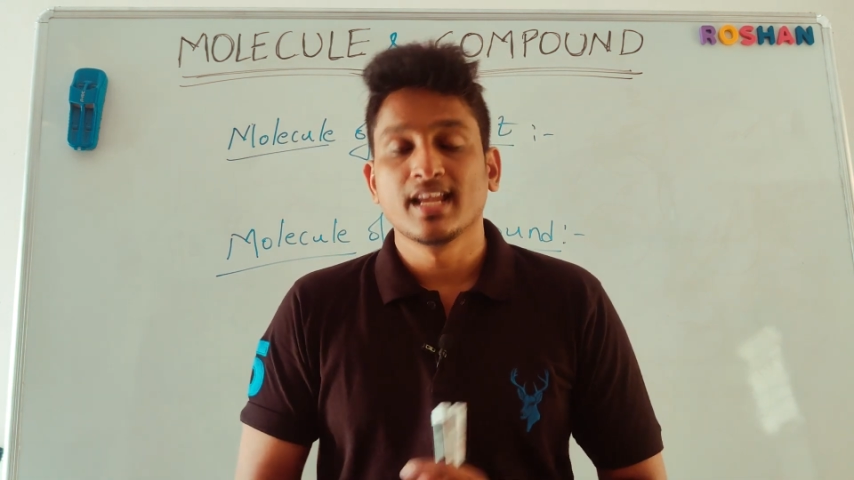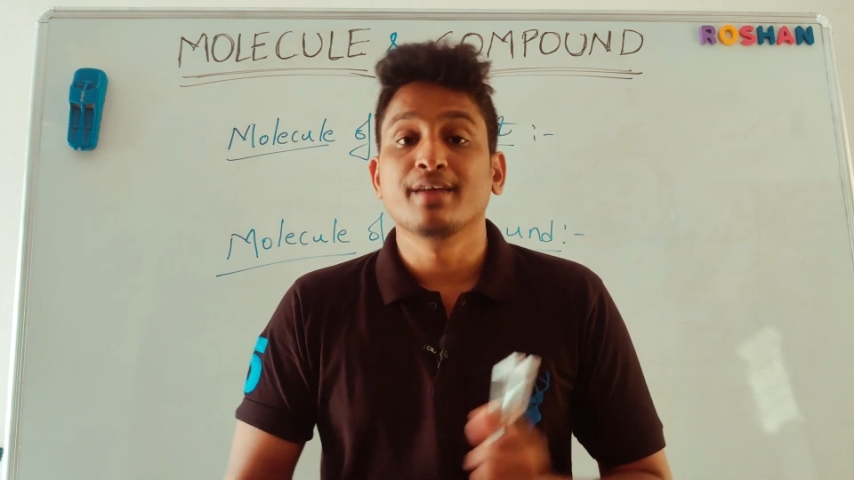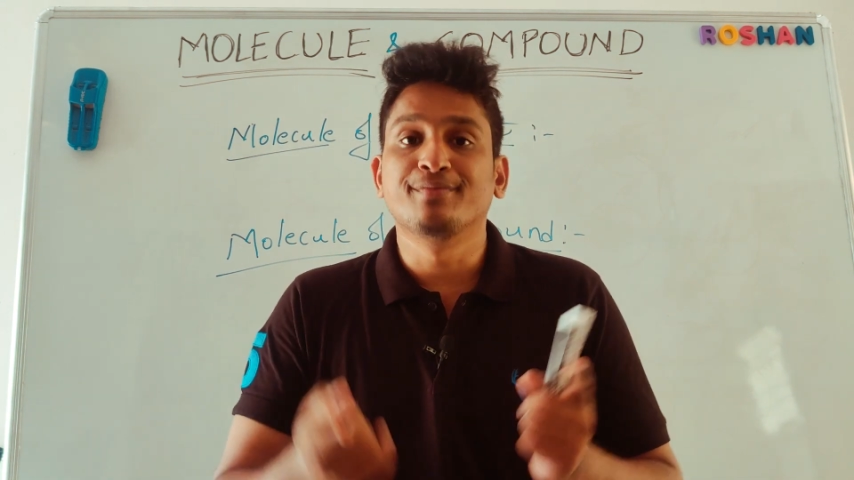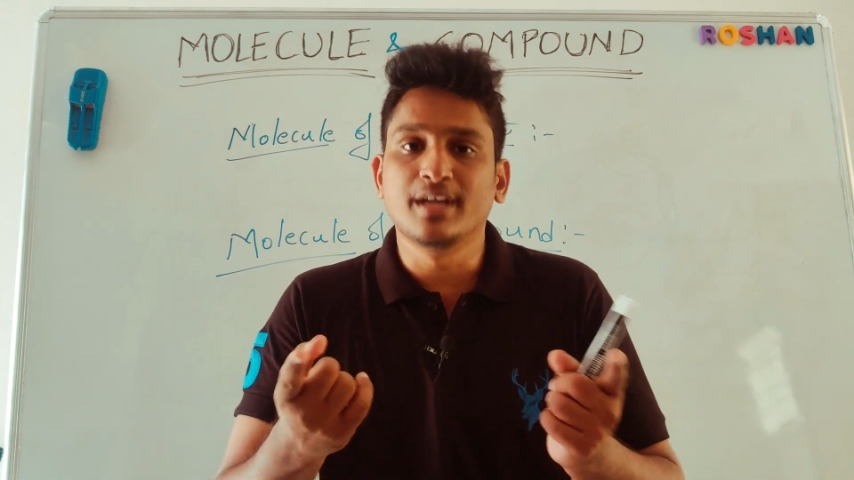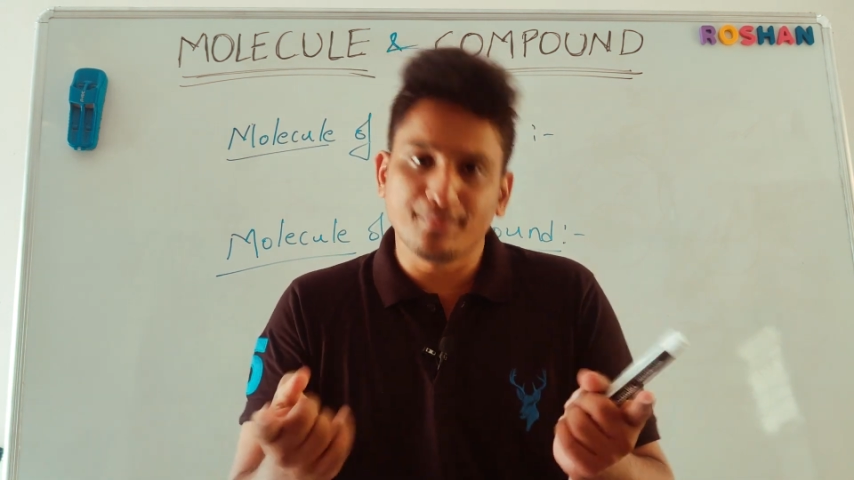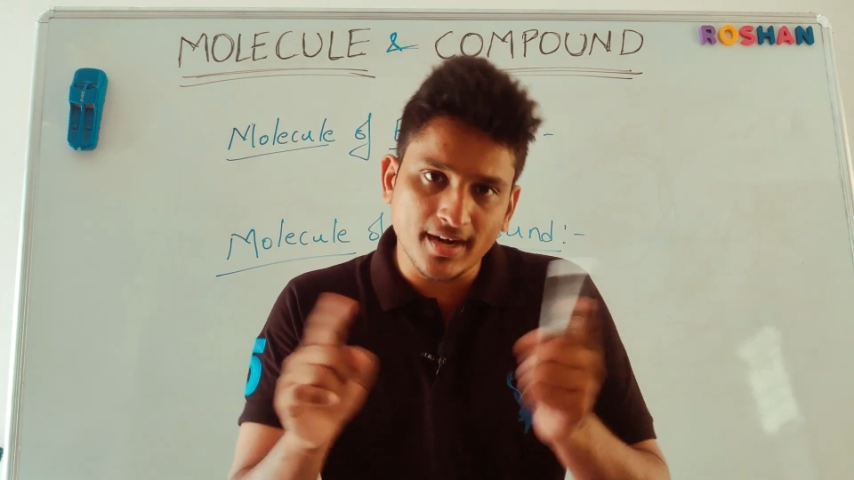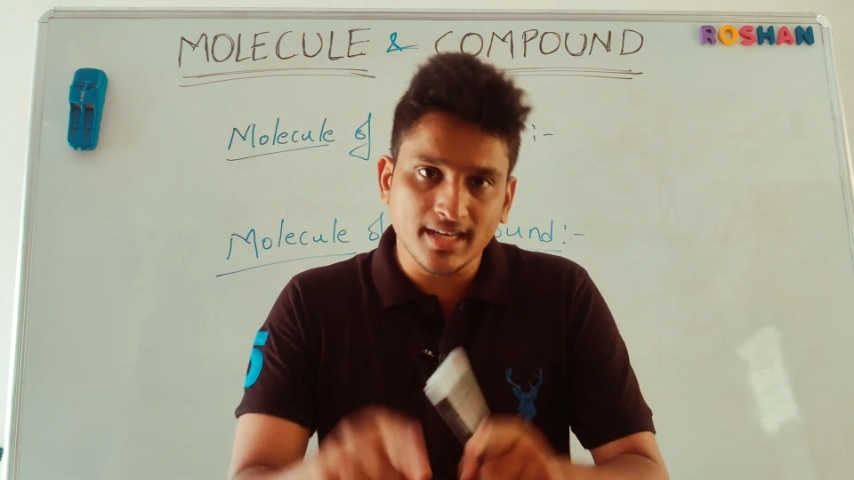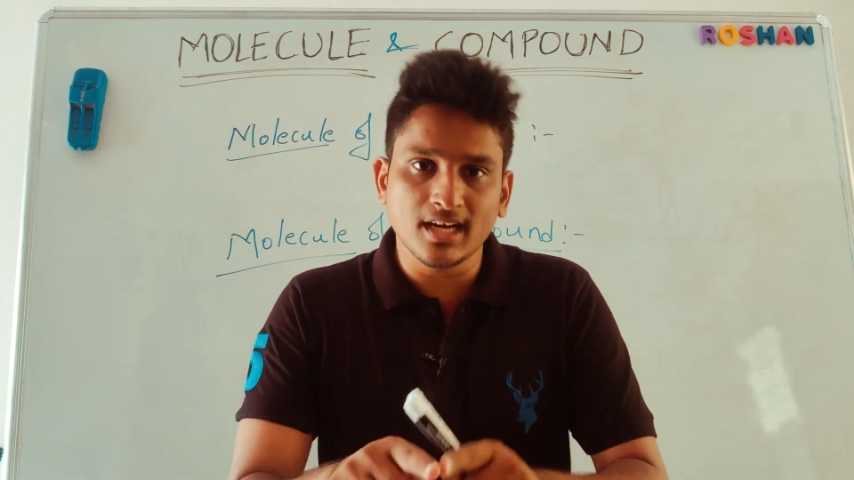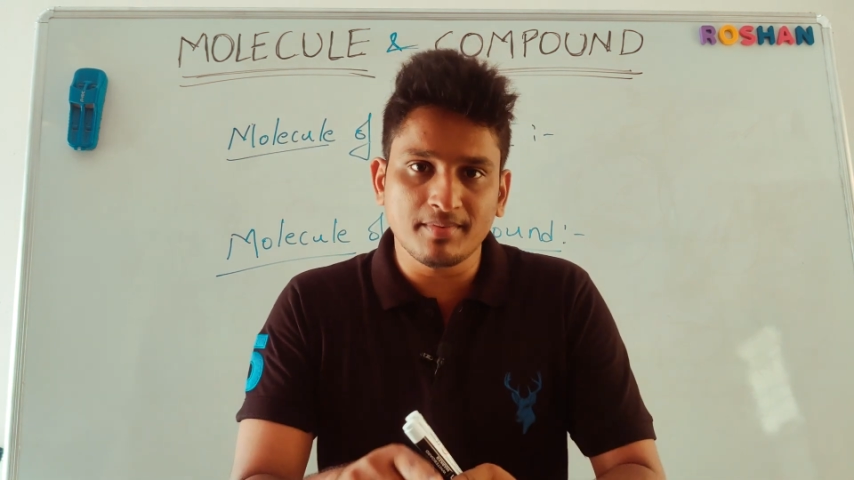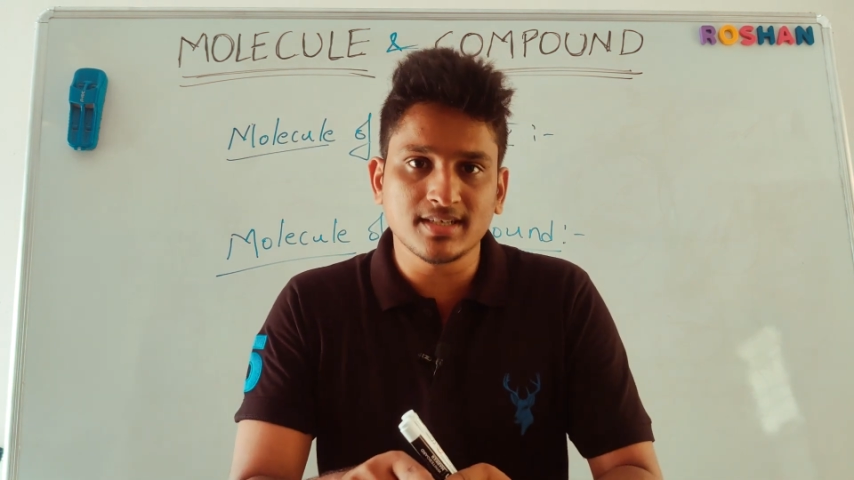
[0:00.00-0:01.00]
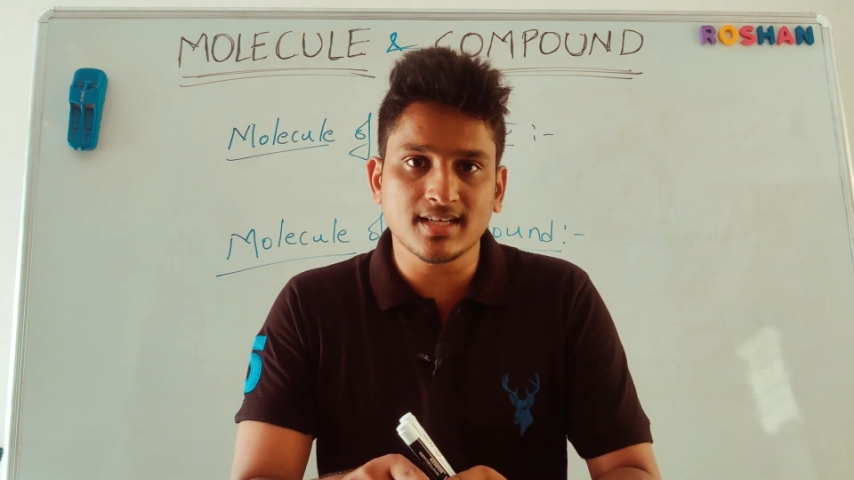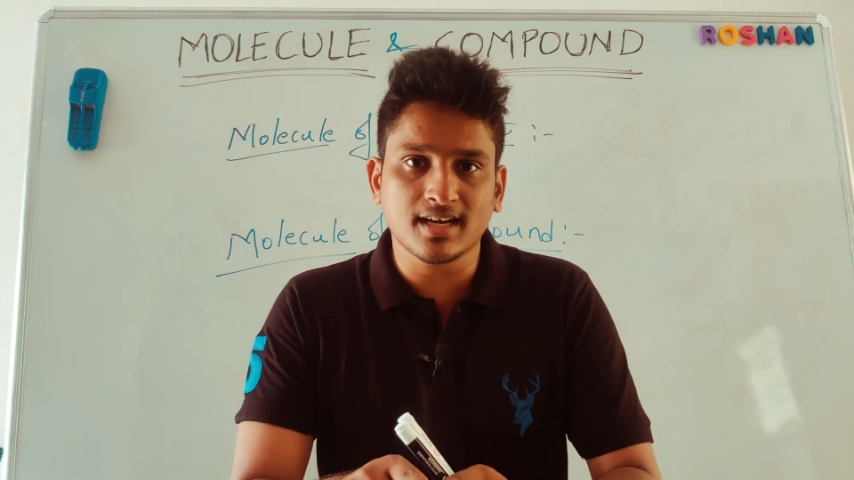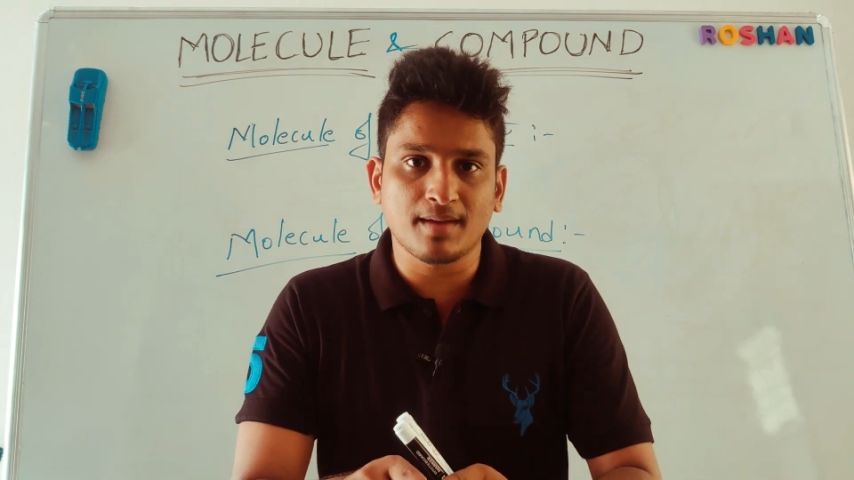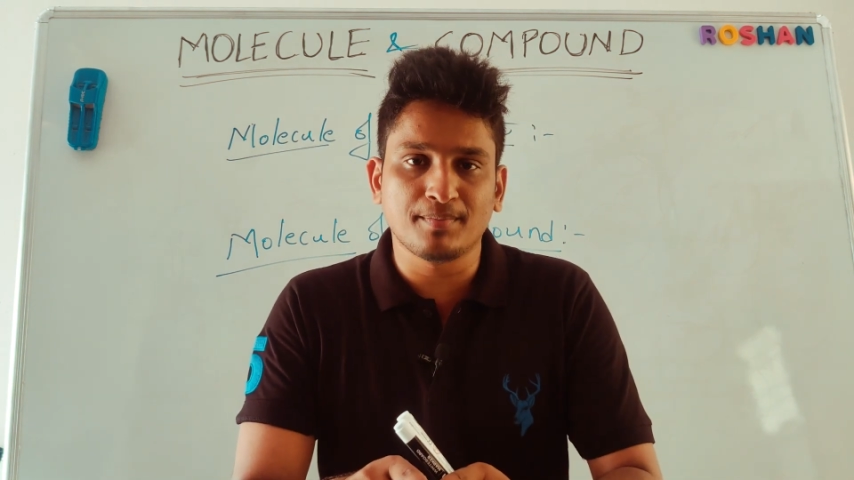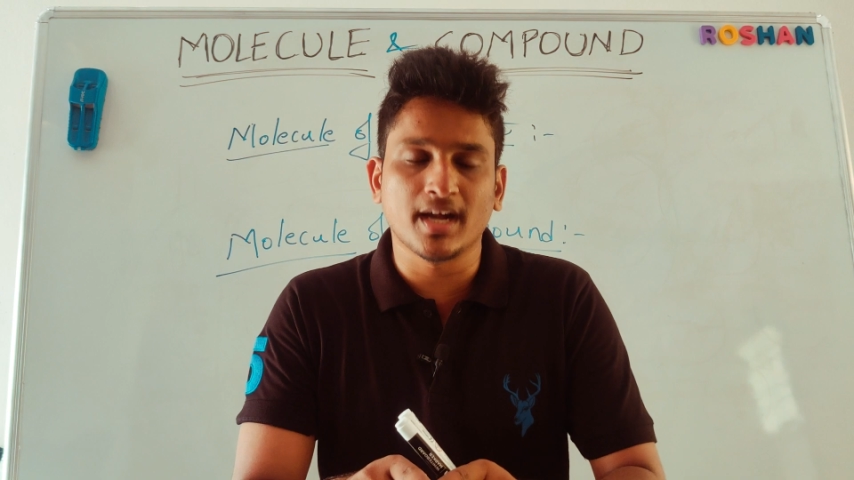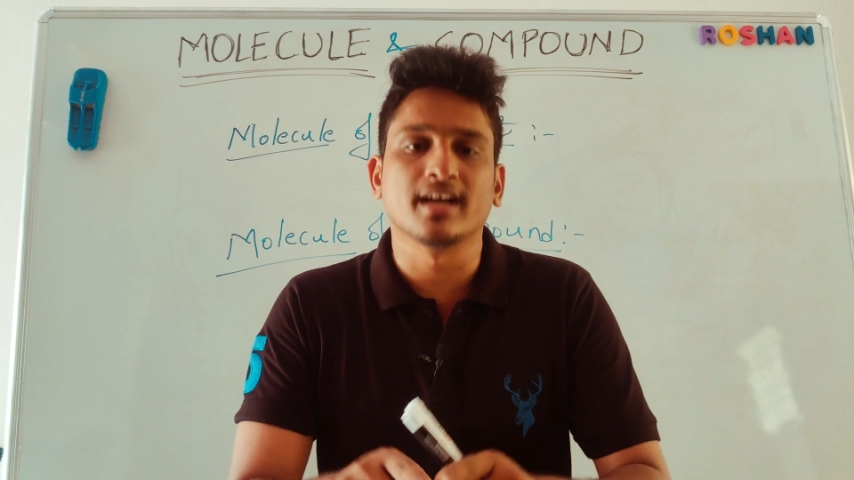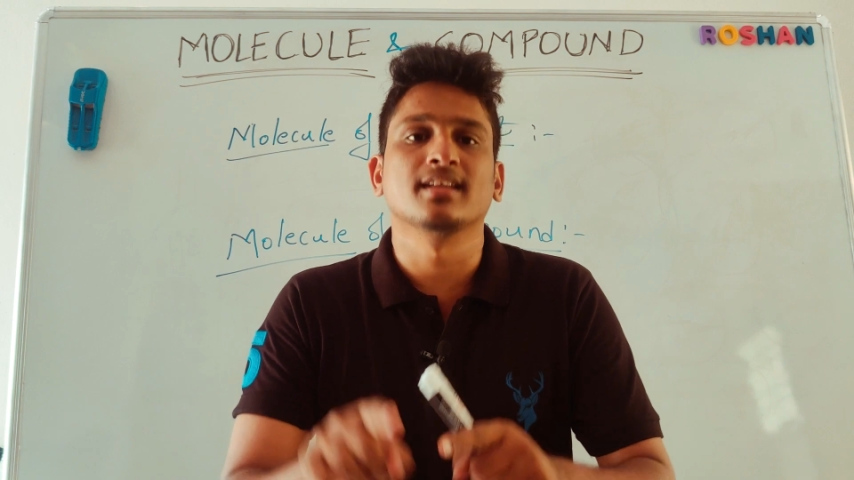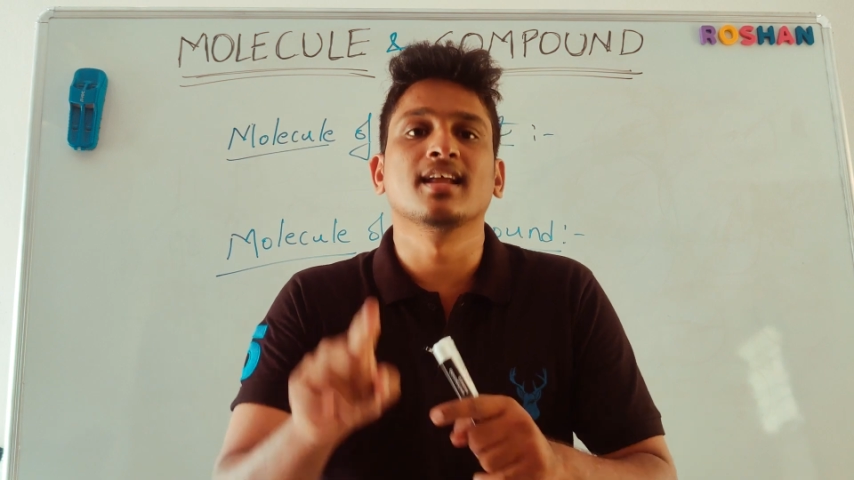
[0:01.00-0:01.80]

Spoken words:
If different elements are combined,